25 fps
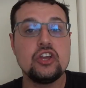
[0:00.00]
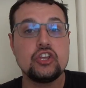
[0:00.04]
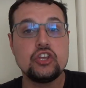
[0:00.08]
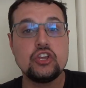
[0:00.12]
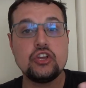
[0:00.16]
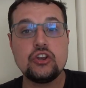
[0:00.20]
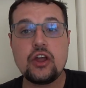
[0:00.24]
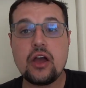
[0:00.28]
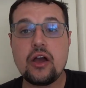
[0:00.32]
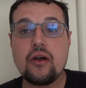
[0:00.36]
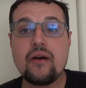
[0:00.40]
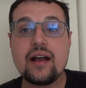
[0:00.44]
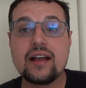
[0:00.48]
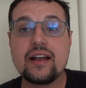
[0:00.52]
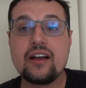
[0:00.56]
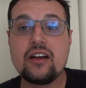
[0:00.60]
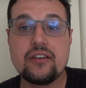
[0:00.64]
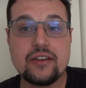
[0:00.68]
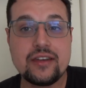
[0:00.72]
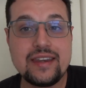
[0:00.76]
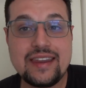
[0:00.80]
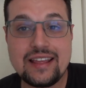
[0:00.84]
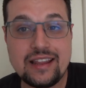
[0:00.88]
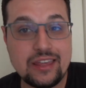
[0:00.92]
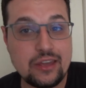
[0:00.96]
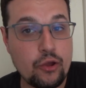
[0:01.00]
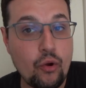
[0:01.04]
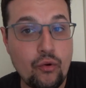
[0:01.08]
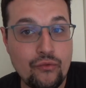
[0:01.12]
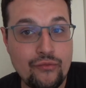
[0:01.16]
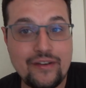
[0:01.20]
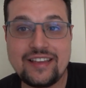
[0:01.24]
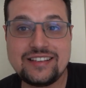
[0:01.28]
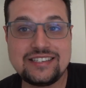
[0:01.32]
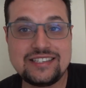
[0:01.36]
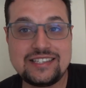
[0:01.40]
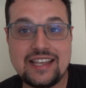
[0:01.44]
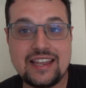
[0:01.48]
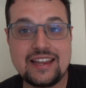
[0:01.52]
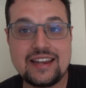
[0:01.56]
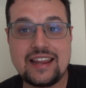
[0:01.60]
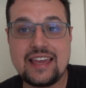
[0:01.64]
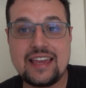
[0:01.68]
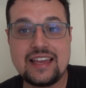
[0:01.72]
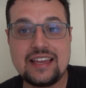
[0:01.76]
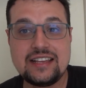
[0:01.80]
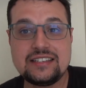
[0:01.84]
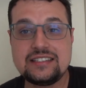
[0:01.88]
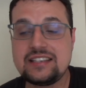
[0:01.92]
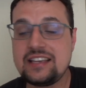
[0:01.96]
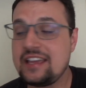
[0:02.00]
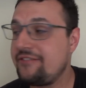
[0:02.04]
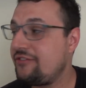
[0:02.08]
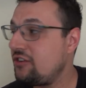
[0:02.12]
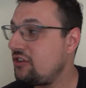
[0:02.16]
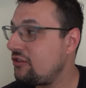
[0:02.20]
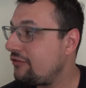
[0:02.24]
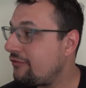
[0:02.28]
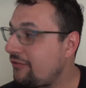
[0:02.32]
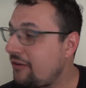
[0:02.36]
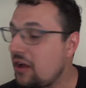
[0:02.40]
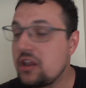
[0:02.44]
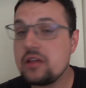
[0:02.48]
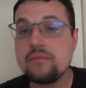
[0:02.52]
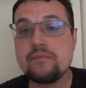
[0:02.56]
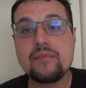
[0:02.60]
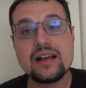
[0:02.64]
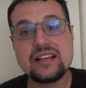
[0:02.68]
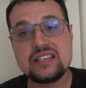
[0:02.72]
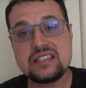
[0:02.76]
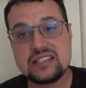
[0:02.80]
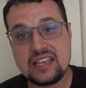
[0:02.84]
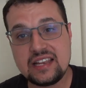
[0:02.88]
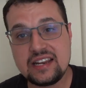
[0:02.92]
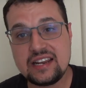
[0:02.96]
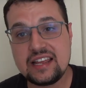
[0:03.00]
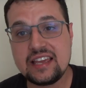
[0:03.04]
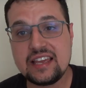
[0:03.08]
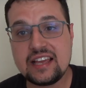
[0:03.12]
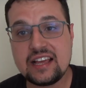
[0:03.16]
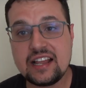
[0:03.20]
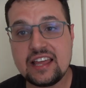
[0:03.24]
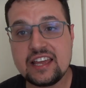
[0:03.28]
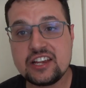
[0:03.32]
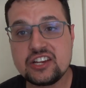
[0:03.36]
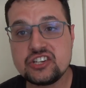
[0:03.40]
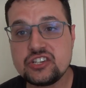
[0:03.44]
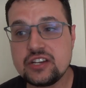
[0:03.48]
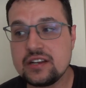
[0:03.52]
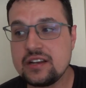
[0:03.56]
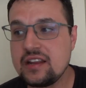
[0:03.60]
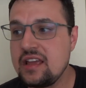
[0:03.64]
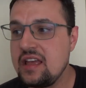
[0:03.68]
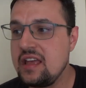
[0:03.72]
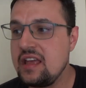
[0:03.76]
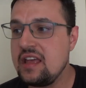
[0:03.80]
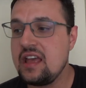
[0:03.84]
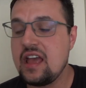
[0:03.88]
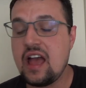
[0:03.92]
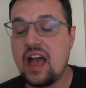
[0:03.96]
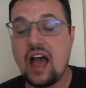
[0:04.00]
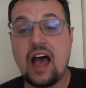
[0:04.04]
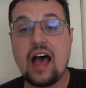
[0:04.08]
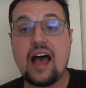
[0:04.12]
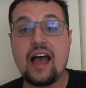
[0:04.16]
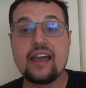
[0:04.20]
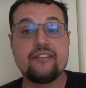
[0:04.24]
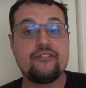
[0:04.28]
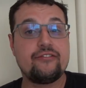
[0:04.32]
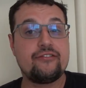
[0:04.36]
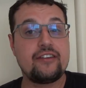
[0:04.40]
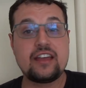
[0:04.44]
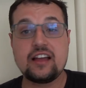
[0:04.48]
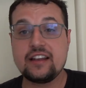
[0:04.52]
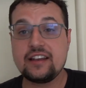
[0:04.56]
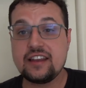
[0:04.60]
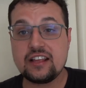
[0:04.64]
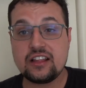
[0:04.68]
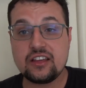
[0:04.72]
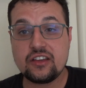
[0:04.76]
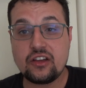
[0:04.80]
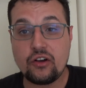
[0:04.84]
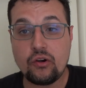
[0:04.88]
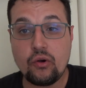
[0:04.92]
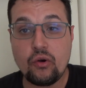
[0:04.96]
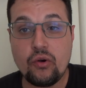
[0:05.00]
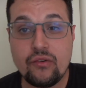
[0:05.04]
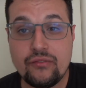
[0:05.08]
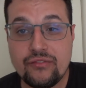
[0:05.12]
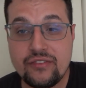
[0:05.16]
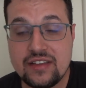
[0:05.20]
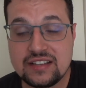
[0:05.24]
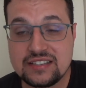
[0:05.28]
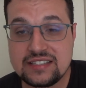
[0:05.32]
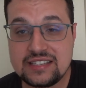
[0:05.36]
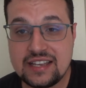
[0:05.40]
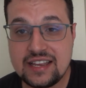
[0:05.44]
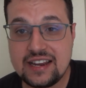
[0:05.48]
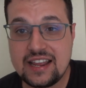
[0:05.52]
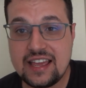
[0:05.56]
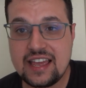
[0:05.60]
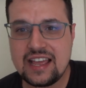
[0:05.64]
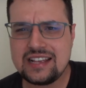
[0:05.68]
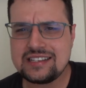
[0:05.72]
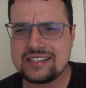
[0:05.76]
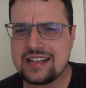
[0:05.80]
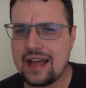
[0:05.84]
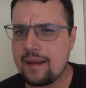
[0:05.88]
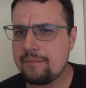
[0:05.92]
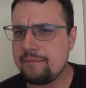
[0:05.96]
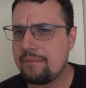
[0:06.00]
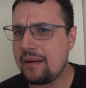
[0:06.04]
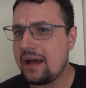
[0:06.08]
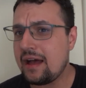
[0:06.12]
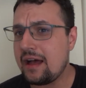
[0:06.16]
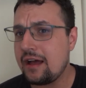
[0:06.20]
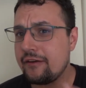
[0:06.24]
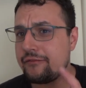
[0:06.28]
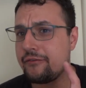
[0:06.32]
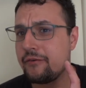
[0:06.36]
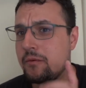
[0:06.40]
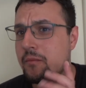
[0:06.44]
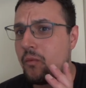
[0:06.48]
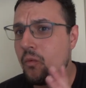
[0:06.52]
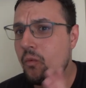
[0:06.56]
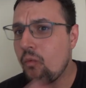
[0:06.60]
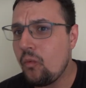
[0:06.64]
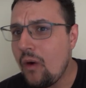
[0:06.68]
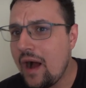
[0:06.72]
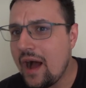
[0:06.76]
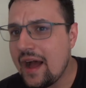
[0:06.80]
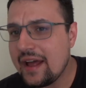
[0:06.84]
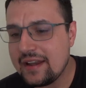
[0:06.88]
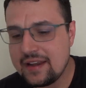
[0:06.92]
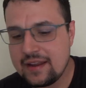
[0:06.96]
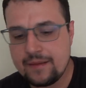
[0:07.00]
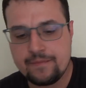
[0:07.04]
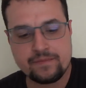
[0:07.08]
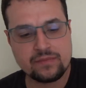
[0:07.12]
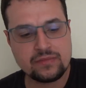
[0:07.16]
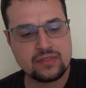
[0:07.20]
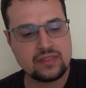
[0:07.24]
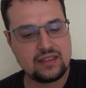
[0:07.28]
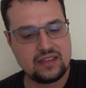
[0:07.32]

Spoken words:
You know I got nearly all their CDs. If you followed my CD collection, I think I nearly got all their CDs apart from one.